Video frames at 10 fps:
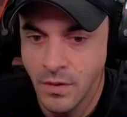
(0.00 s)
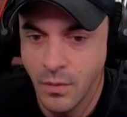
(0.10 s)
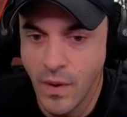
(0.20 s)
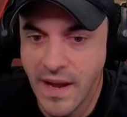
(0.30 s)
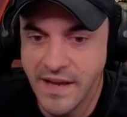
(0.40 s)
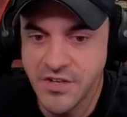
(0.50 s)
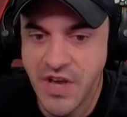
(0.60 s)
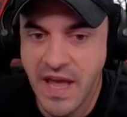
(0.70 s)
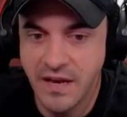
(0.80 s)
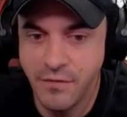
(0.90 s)
why in
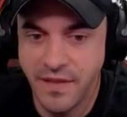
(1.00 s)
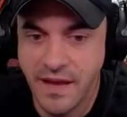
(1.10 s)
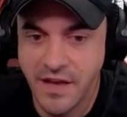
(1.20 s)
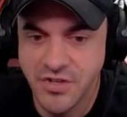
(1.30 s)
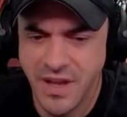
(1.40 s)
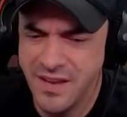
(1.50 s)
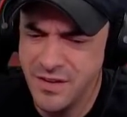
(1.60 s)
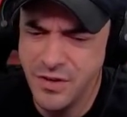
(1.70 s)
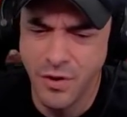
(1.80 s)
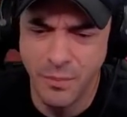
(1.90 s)
chat if you think I should, and
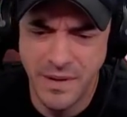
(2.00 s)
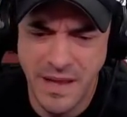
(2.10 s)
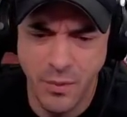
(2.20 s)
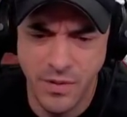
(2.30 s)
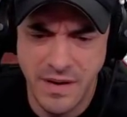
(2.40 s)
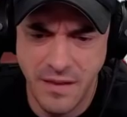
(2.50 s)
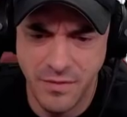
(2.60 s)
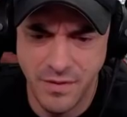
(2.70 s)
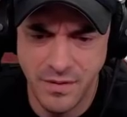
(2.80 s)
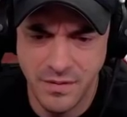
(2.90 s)
you know me, I would
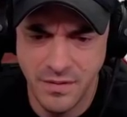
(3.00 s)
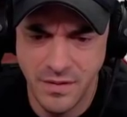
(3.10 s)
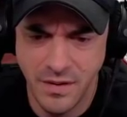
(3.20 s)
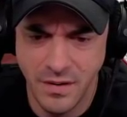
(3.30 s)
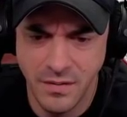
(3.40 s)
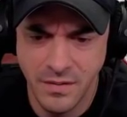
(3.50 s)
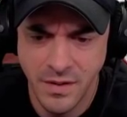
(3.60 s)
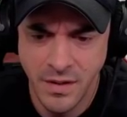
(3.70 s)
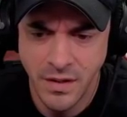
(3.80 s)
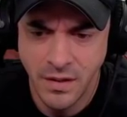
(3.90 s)
never, you know,
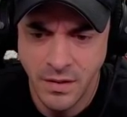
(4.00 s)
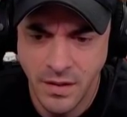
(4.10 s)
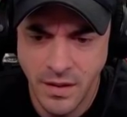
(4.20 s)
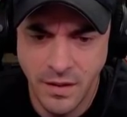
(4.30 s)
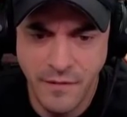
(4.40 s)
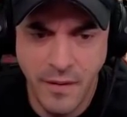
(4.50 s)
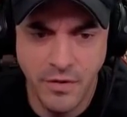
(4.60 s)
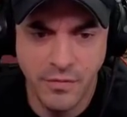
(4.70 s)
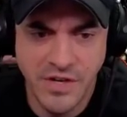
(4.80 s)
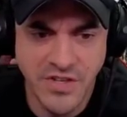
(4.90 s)
if I were
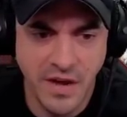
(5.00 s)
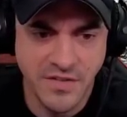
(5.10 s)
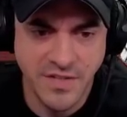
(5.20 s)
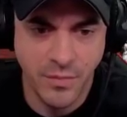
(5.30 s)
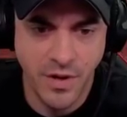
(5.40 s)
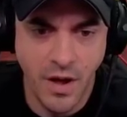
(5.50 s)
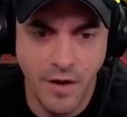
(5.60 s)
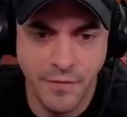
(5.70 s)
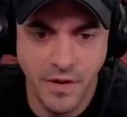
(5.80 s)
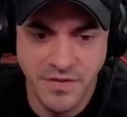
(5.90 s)
to reach out to someone to
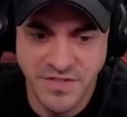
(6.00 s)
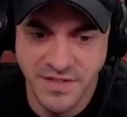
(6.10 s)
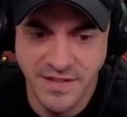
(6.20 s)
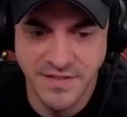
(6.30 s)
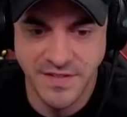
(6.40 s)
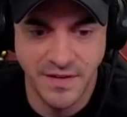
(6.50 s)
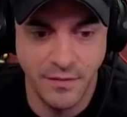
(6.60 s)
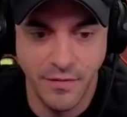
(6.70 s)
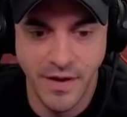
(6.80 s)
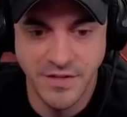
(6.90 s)
offer unsolicited
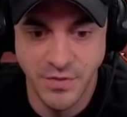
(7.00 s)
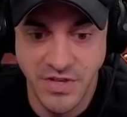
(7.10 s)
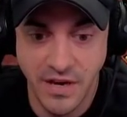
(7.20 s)
advice, which I